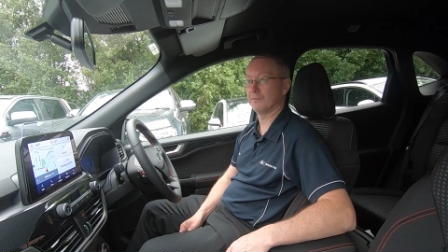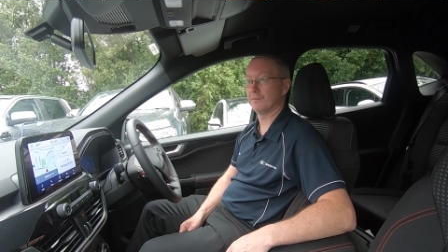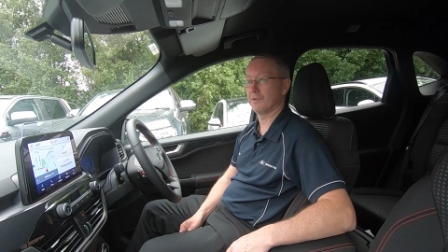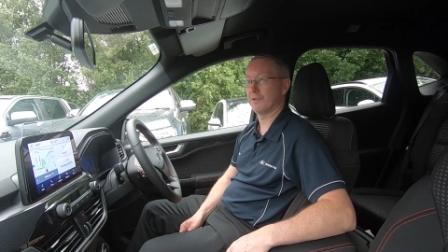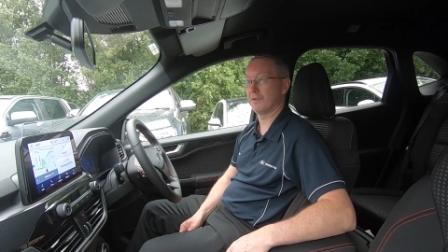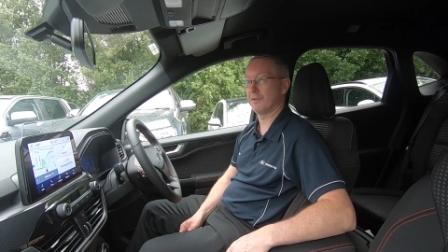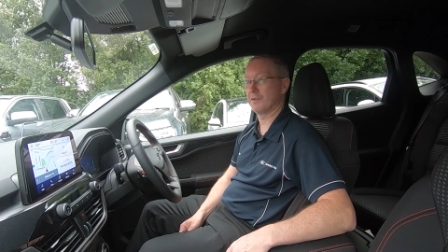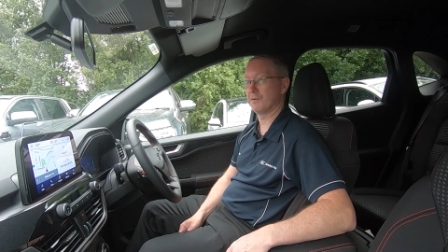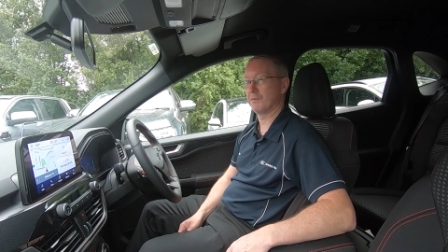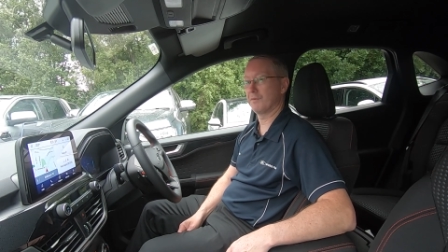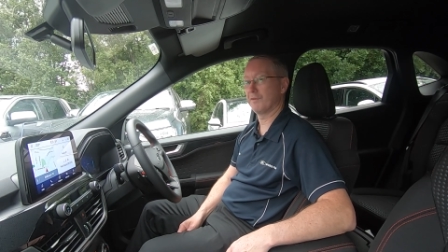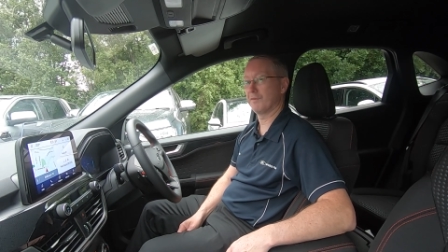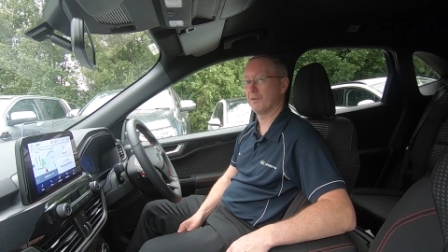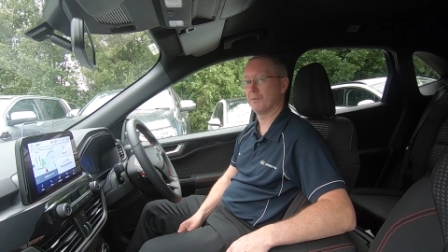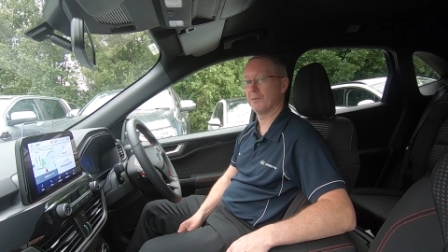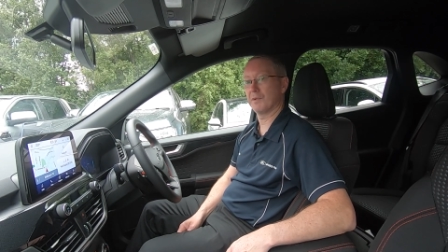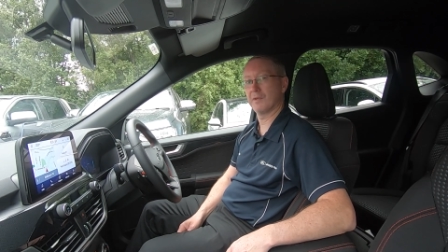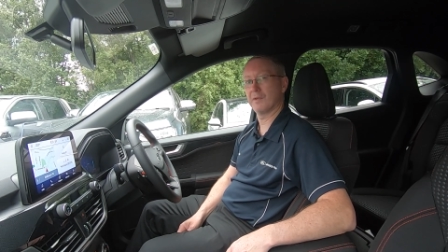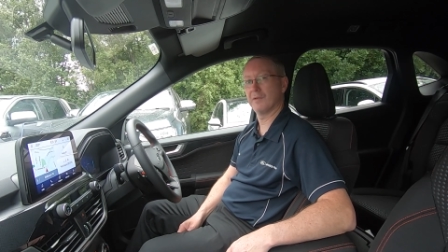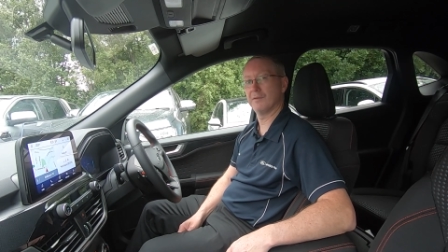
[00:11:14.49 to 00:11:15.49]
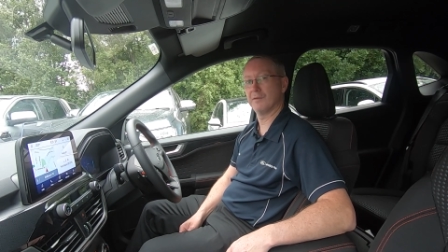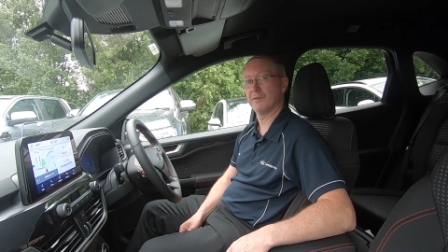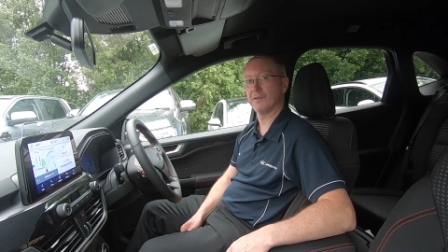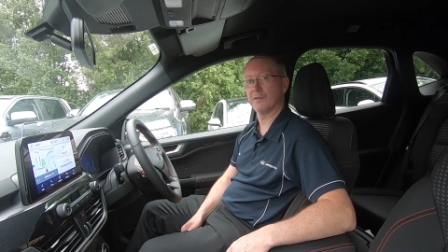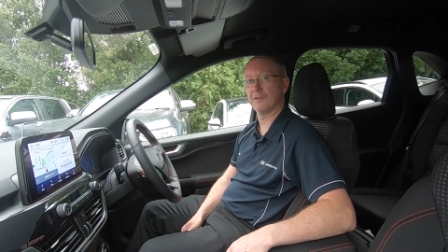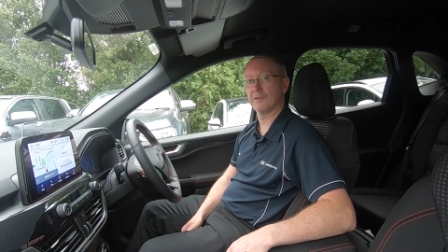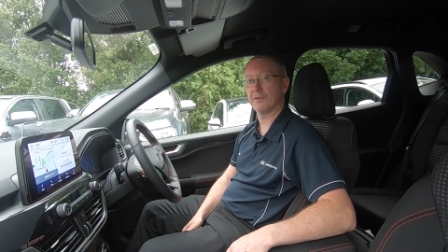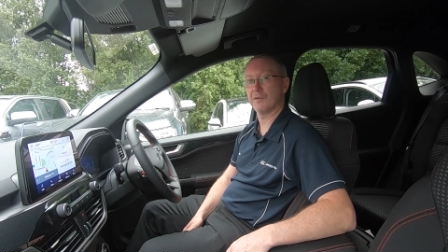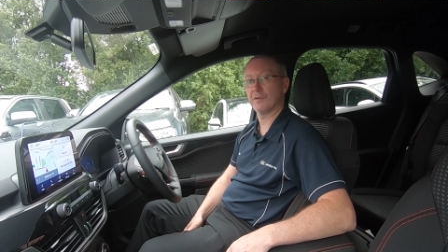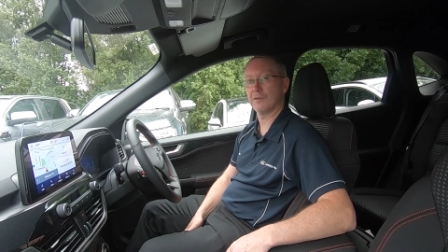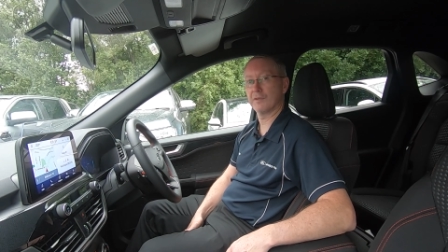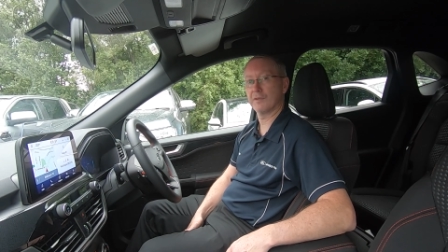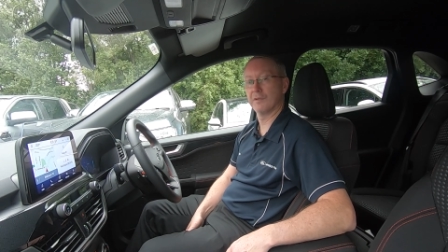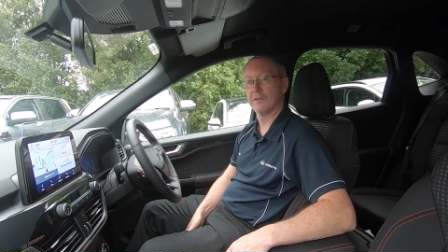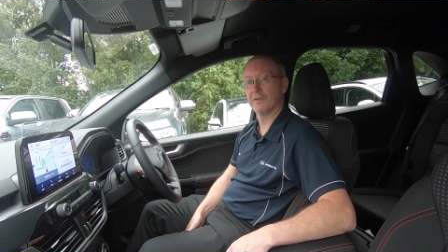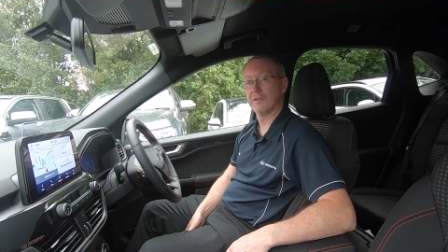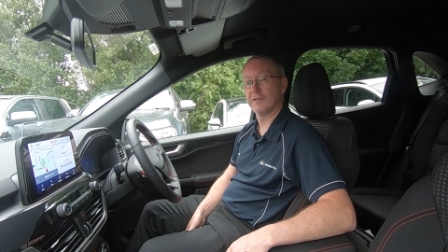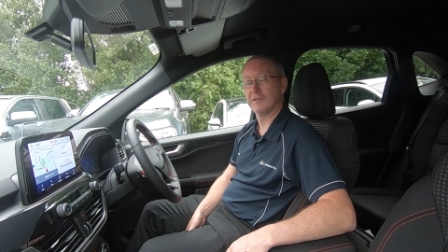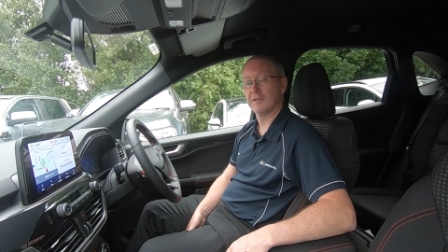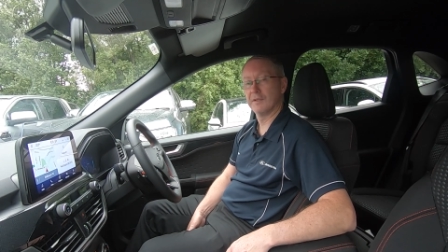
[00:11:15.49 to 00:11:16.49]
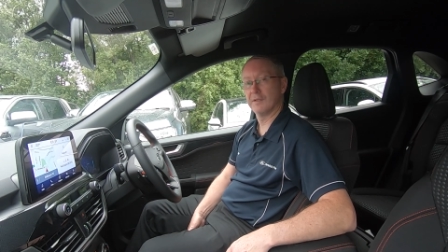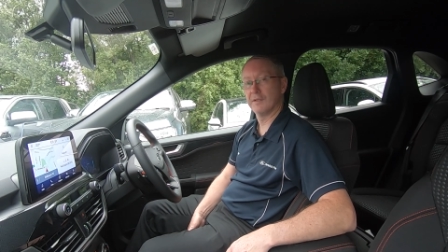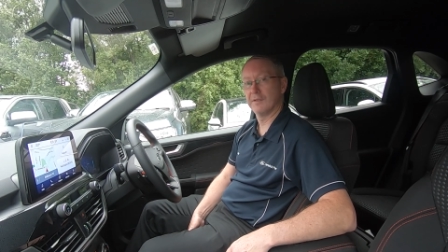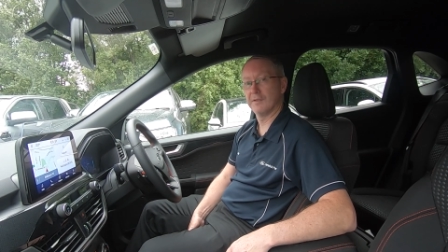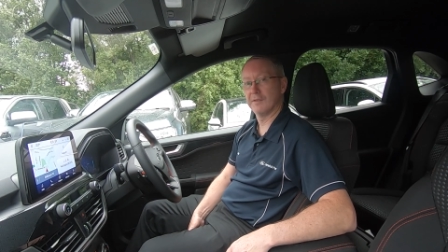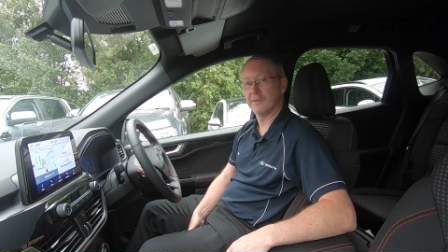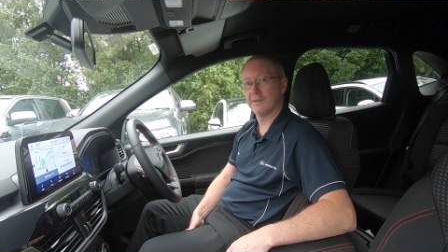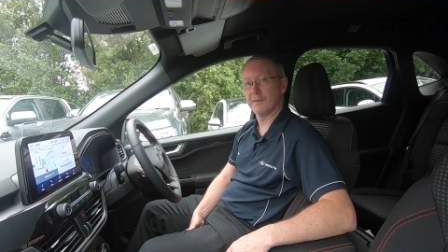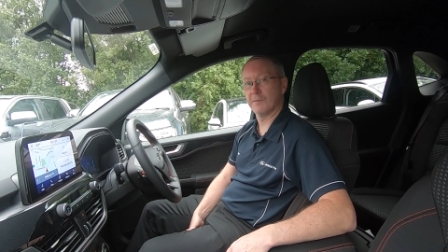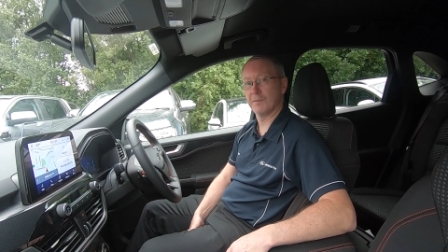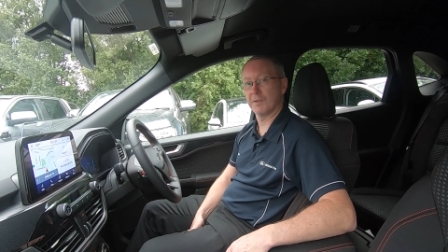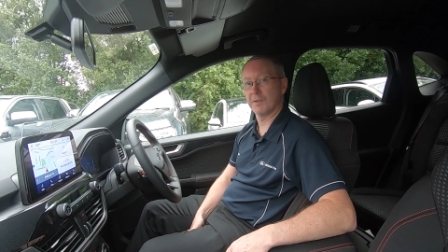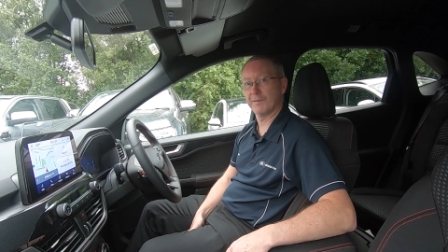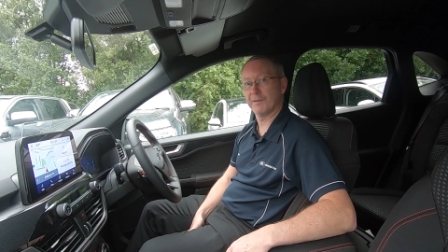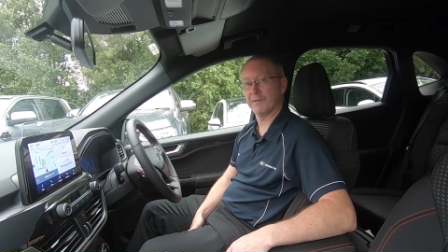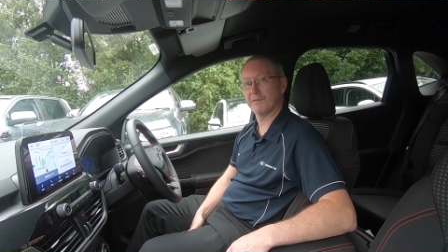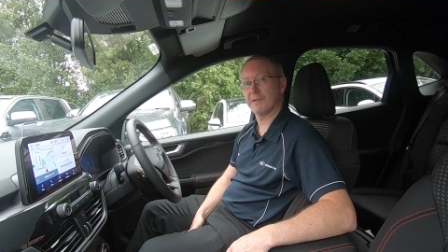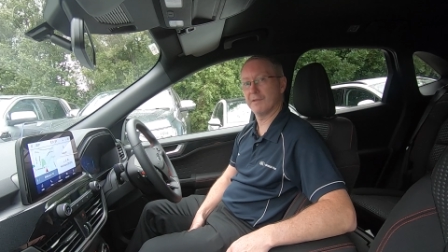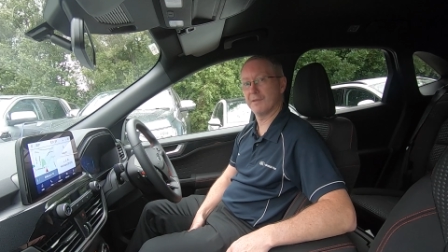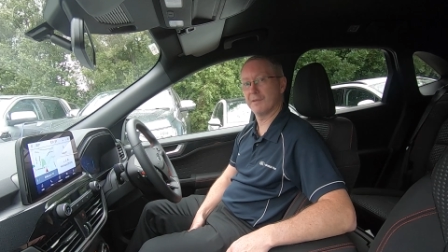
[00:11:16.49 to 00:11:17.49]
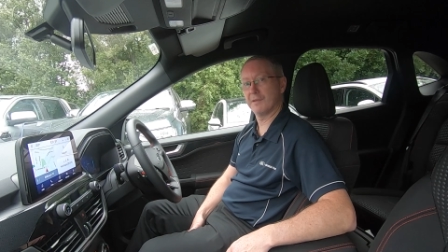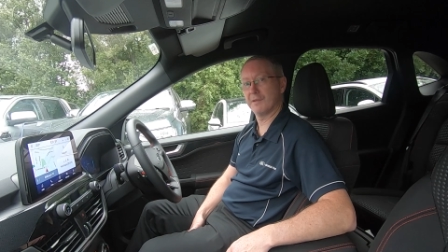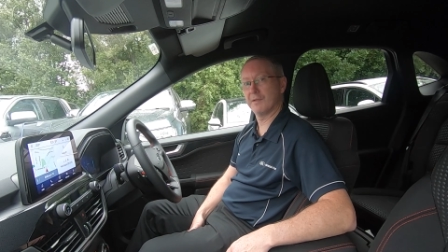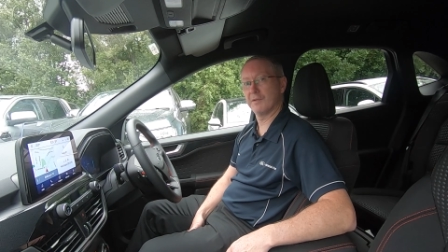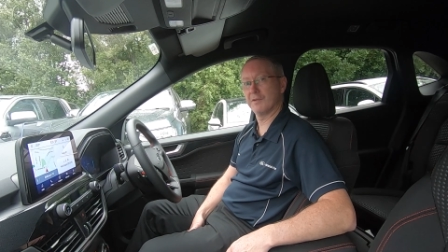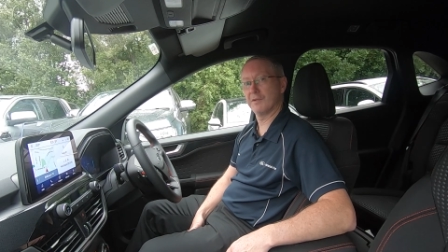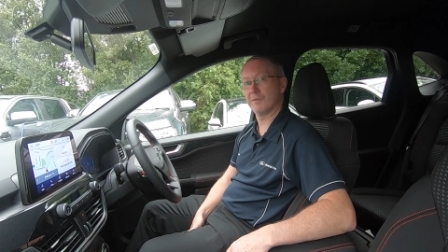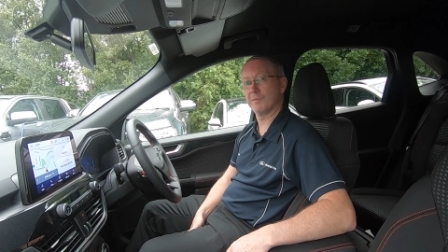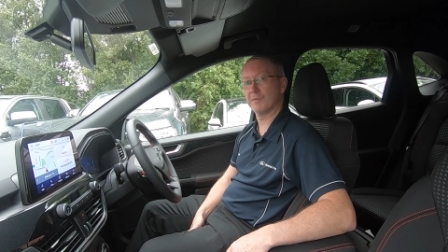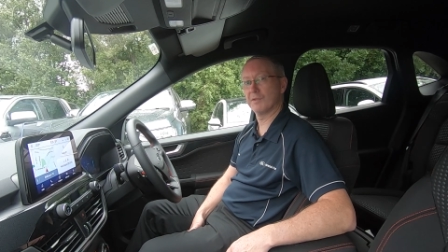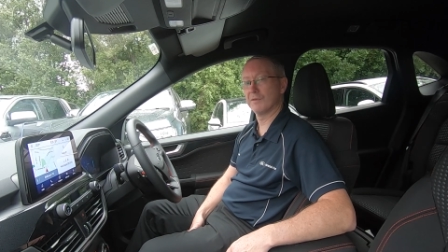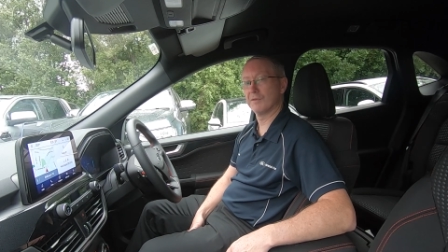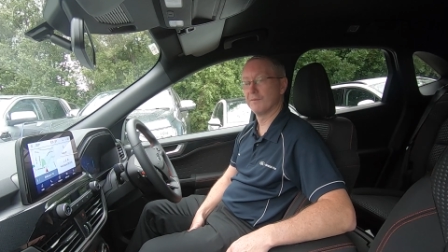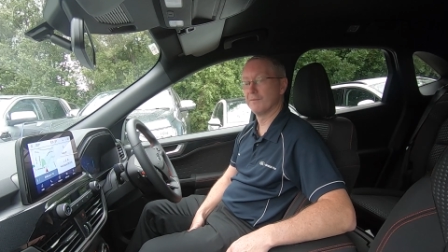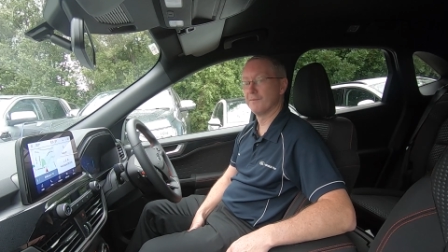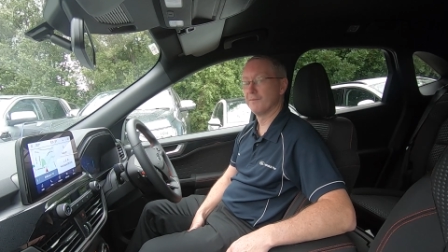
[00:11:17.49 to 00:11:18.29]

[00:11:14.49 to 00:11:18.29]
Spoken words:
because we've got one of those in stock at one of our other dealerships.